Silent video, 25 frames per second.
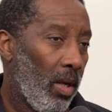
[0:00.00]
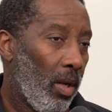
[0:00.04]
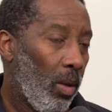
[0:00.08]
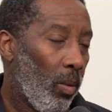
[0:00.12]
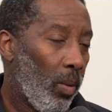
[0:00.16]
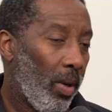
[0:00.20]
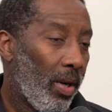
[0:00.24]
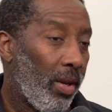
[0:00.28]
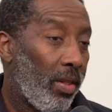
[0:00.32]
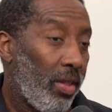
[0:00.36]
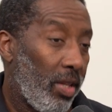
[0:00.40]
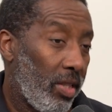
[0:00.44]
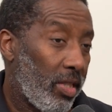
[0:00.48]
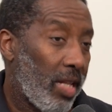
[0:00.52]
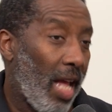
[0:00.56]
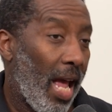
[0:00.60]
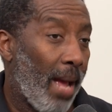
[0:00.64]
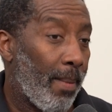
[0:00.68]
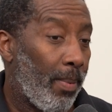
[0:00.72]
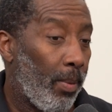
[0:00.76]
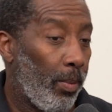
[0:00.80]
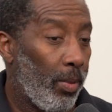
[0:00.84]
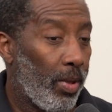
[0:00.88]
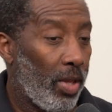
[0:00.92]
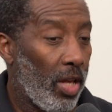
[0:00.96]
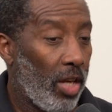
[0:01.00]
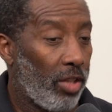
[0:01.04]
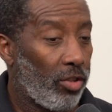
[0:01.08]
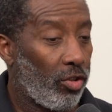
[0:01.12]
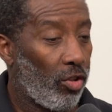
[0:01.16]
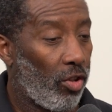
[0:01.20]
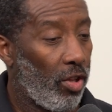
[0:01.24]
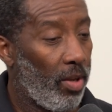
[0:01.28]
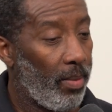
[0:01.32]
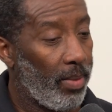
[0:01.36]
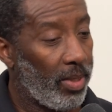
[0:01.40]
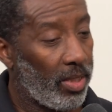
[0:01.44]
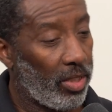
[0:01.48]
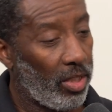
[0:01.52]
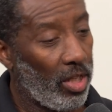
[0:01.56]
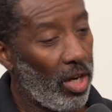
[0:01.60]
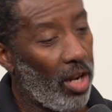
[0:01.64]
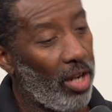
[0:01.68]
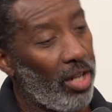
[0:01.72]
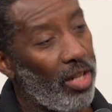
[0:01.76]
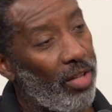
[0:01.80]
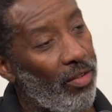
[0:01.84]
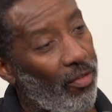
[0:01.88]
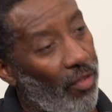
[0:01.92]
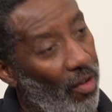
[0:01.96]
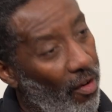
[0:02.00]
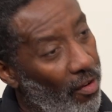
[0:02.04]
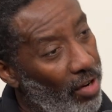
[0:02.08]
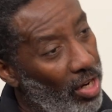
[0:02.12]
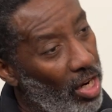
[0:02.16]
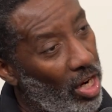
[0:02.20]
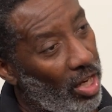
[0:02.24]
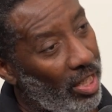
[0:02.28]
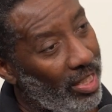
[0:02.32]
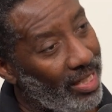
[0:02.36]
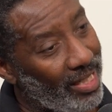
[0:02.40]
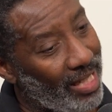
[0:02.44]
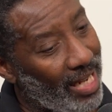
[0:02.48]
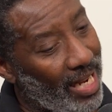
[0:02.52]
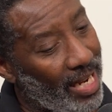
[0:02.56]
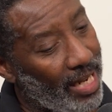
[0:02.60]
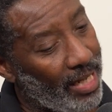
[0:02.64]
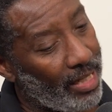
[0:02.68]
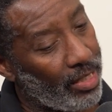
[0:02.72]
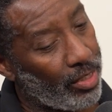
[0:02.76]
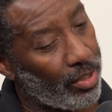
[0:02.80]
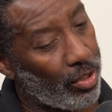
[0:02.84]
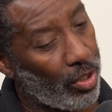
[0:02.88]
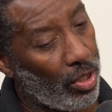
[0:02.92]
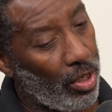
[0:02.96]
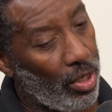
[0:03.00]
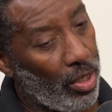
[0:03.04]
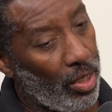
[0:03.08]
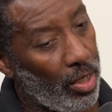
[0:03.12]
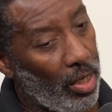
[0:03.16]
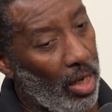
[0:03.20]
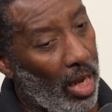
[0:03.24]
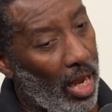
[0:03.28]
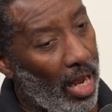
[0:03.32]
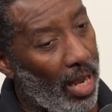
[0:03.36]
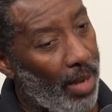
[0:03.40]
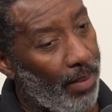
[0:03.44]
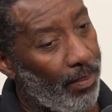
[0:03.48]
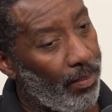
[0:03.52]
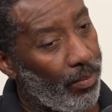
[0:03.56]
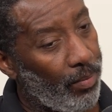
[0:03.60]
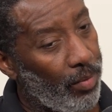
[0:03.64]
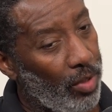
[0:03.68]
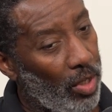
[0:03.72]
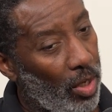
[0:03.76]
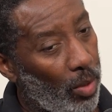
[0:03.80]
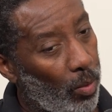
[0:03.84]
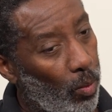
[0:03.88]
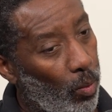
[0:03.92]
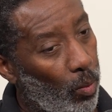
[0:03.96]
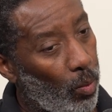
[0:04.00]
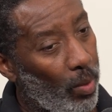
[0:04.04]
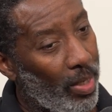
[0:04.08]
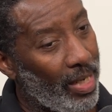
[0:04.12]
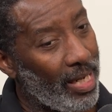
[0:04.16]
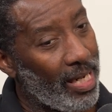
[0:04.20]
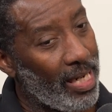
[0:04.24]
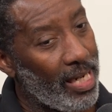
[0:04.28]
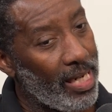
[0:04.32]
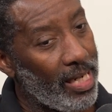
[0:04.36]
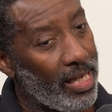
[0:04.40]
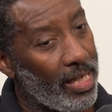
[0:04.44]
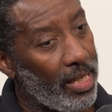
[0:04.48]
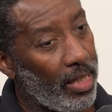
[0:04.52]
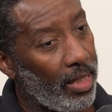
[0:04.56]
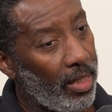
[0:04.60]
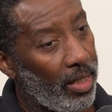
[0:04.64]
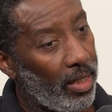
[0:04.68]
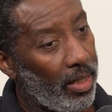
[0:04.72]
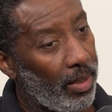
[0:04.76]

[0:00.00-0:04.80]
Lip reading: one of the things that happened with Hydrotherm is, in the very early days, we